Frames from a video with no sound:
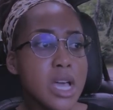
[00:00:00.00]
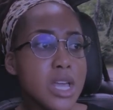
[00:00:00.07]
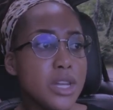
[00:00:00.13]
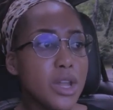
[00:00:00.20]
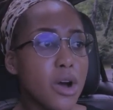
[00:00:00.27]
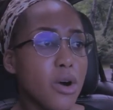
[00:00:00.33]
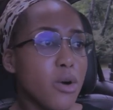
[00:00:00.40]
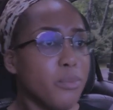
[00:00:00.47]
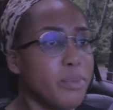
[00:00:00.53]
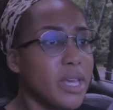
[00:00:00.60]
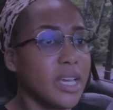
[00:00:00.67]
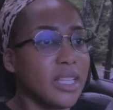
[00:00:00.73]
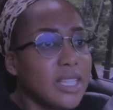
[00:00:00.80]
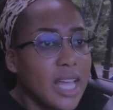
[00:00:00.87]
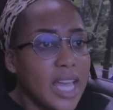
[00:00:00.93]
no
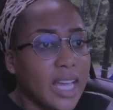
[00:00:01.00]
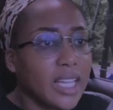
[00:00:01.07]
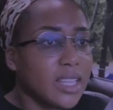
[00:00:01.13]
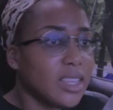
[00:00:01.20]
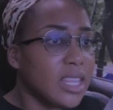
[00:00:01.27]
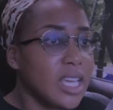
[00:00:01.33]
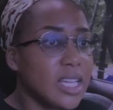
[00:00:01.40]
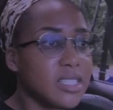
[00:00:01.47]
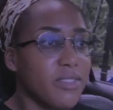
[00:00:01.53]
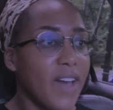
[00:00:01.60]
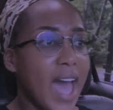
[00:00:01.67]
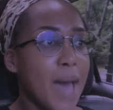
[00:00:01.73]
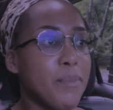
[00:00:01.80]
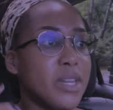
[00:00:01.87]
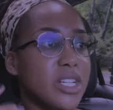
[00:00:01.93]
big like things have
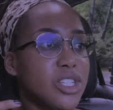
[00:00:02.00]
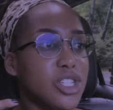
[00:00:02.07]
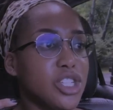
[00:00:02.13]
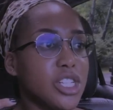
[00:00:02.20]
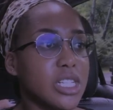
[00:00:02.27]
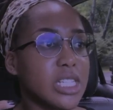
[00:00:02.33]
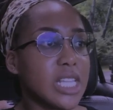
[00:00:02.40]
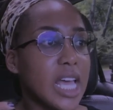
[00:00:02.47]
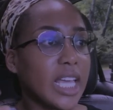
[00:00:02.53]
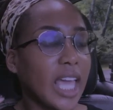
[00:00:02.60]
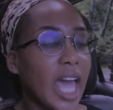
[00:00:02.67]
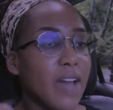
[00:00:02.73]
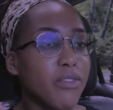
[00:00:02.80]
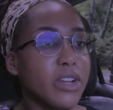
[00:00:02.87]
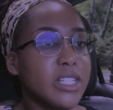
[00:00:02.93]
happened. It's just like
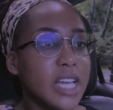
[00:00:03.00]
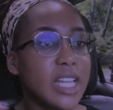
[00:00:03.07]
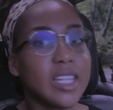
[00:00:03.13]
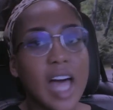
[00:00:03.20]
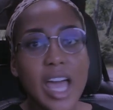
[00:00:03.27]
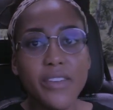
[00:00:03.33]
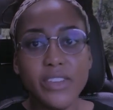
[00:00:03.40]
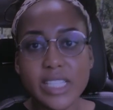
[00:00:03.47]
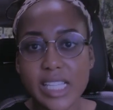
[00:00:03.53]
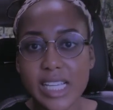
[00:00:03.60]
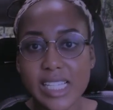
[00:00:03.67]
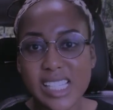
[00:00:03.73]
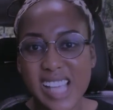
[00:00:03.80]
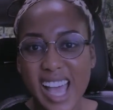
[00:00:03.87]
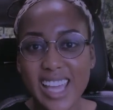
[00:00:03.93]
everyday life is
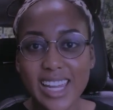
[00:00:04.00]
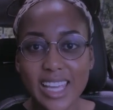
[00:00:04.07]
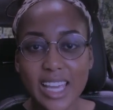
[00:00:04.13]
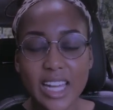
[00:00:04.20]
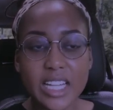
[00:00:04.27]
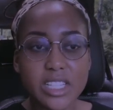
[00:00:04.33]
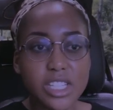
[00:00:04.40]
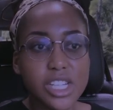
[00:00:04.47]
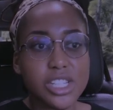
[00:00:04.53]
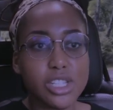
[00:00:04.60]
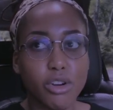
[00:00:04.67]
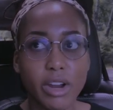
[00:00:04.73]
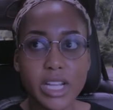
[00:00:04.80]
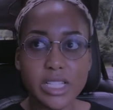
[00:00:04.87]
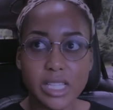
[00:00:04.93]
exciting, and it's just
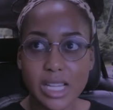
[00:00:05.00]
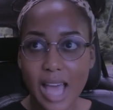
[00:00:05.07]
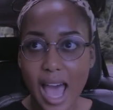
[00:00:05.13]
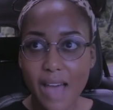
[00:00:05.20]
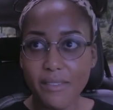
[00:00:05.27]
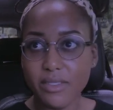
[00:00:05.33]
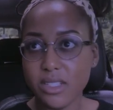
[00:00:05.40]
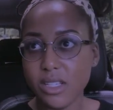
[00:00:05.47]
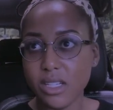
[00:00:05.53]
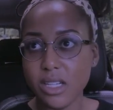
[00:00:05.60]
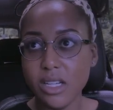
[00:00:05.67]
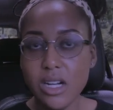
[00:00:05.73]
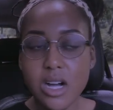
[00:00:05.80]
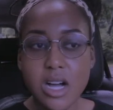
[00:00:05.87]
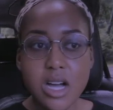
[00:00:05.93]
great to have
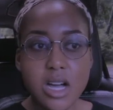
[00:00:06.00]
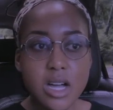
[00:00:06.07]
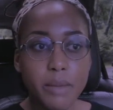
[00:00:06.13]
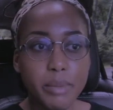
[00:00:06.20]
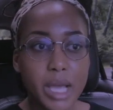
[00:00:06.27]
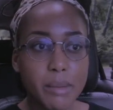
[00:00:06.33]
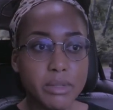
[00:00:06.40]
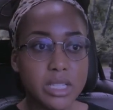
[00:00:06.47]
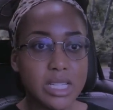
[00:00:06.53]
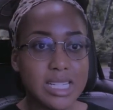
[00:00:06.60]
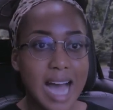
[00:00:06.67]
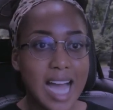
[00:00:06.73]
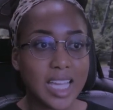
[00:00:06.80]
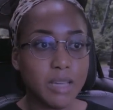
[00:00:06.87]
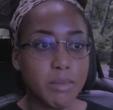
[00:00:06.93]
to be able to
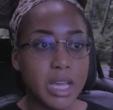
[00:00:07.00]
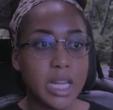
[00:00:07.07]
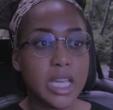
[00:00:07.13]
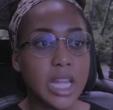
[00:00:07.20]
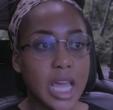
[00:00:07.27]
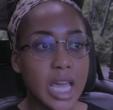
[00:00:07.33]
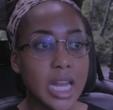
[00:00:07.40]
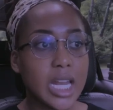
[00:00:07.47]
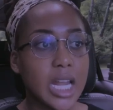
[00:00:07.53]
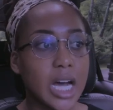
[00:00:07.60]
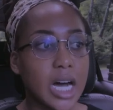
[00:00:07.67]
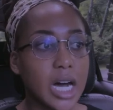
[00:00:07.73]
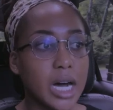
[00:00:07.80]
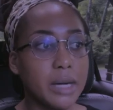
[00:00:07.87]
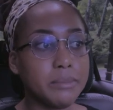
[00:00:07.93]
document it. And
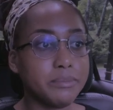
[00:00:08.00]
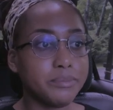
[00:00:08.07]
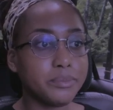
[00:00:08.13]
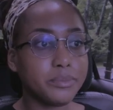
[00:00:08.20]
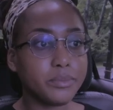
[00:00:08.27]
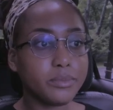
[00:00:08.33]
um,